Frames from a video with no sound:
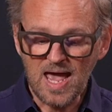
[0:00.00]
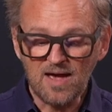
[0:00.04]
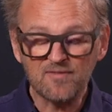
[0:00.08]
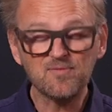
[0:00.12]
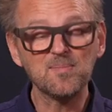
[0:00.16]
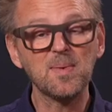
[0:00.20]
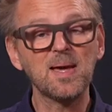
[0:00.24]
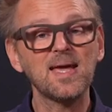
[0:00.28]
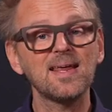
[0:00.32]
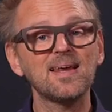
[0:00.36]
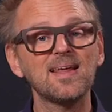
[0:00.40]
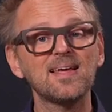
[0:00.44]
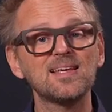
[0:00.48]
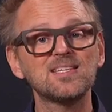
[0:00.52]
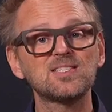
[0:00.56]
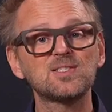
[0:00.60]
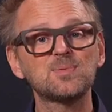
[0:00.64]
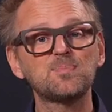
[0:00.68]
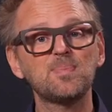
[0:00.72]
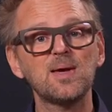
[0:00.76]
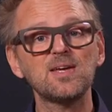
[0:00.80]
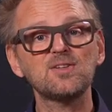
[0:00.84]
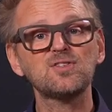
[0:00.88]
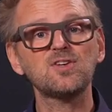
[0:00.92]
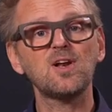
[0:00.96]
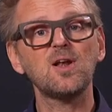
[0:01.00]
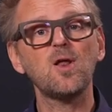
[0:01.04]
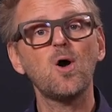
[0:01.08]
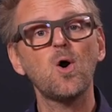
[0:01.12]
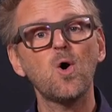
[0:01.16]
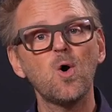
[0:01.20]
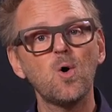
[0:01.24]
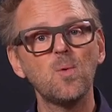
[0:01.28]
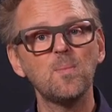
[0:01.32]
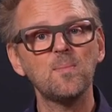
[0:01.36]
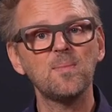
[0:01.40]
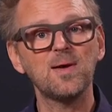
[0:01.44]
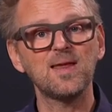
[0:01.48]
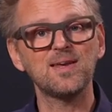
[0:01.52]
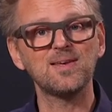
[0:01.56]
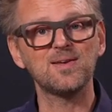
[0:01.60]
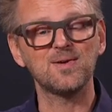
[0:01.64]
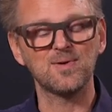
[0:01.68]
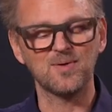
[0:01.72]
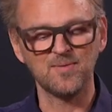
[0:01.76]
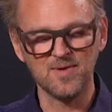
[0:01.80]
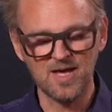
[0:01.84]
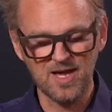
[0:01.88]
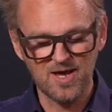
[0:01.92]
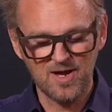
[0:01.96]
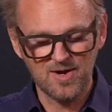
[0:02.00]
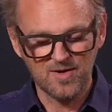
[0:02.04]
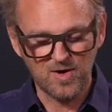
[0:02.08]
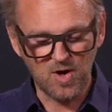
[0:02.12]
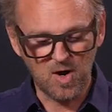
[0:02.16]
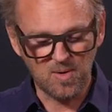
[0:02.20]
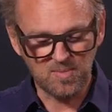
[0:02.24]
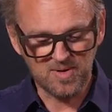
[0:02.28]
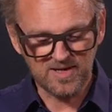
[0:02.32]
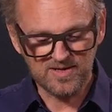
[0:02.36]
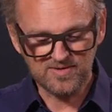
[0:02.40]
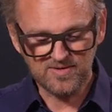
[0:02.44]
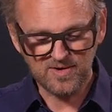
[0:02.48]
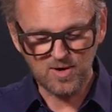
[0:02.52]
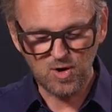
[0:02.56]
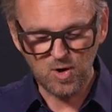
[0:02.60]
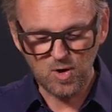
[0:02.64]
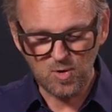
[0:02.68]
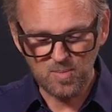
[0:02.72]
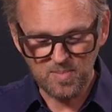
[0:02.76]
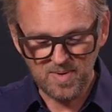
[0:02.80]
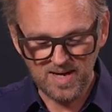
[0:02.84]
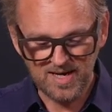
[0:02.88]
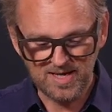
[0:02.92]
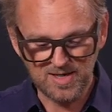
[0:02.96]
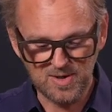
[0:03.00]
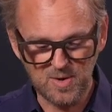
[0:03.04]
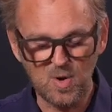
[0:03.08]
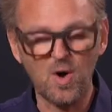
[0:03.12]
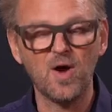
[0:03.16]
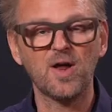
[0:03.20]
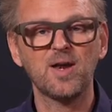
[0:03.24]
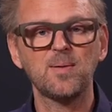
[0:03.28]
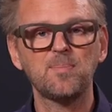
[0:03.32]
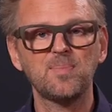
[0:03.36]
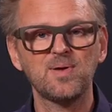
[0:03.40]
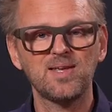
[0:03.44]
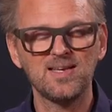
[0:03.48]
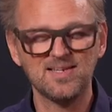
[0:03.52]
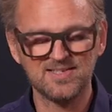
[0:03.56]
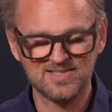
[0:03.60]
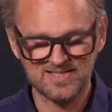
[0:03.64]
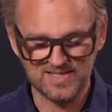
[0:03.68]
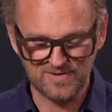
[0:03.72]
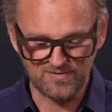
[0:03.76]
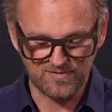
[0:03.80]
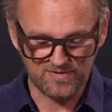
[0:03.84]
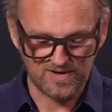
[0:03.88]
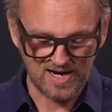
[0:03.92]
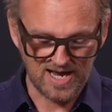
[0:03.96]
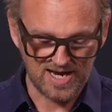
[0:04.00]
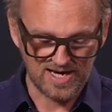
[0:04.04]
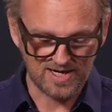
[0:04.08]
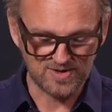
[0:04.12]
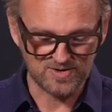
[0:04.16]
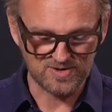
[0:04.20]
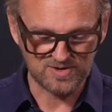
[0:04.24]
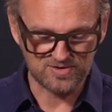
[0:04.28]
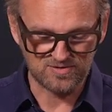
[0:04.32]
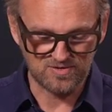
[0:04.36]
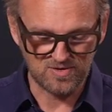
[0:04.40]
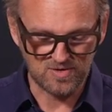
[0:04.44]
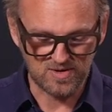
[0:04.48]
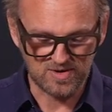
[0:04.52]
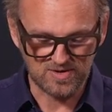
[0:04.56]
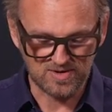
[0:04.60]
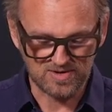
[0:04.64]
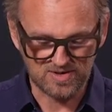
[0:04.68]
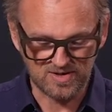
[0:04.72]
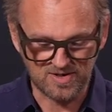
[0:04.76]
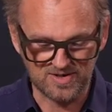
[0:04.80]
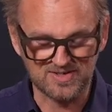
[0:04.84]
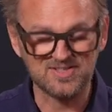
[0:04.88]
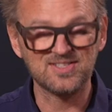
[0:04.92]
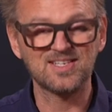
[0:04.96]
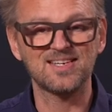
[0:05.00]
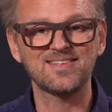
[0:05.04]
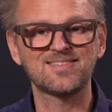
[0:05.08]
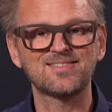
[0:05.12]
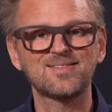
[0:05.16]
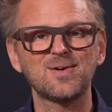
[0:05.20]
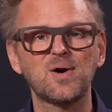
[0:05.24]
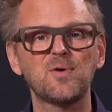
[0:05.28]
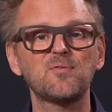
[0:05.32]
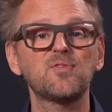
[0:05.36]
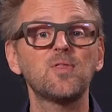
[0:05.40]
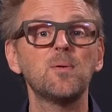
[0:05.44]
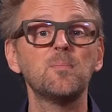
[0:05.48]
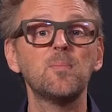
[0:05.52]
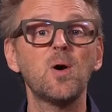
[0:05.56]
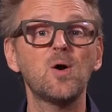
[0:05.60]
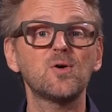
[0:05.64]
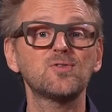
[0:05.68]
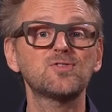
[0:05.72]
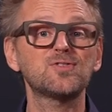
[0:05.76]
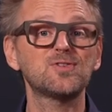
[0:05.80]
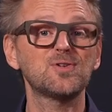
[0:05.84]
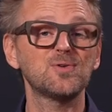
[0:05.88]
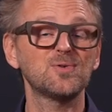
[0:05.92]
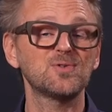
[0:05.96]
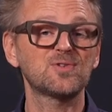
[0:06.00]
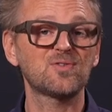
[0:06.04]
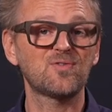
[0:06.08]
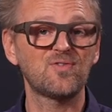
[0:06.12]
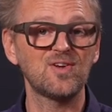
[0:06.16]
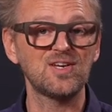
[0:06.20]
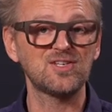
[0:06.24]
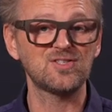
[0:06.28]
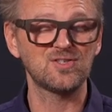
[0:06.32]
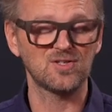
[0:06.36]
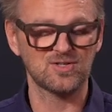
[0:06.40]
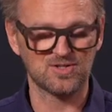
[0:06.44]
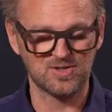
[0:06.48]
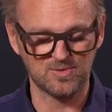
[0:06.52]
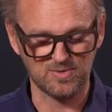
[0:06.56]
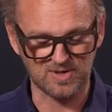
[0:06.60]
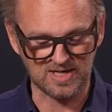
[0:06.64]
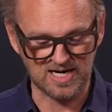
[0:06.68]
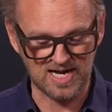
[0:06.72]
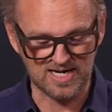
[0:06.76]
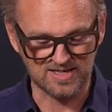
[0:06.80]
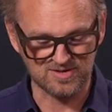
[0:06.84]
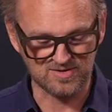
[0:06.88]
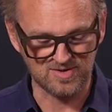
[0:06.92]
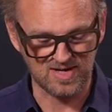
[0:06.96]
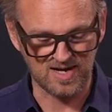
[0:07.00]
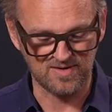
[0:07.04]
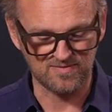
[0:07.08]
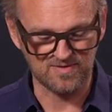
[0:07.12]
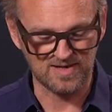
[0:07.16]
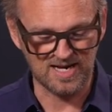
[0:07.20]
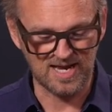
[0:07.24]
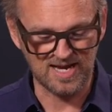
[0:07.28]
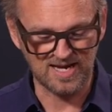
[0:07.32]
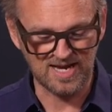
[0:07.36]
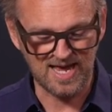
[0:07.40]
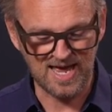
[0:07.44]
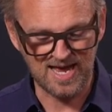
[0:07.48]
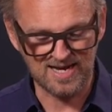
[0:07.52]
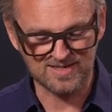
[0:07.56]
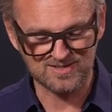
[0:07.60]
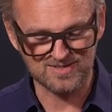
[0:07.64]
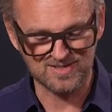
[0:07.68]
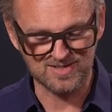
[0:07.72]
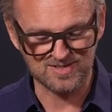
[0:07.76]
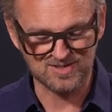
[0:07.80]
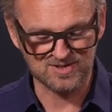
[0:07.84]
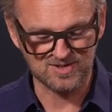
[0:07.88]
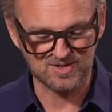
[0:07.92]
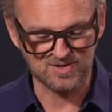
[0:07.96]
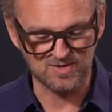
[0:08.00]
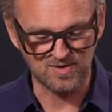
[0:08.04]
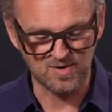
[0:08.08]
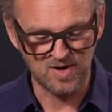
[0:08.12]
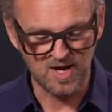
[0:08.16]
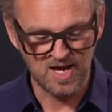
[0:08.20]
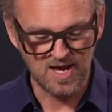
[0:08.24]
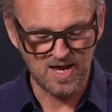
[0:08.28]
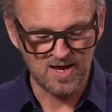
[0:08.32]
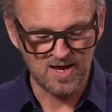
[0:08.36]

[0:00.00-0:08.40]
have made a special home menu. Normally the home menu on a PTZ Fly controller consists of the most used features you would like to have, like access to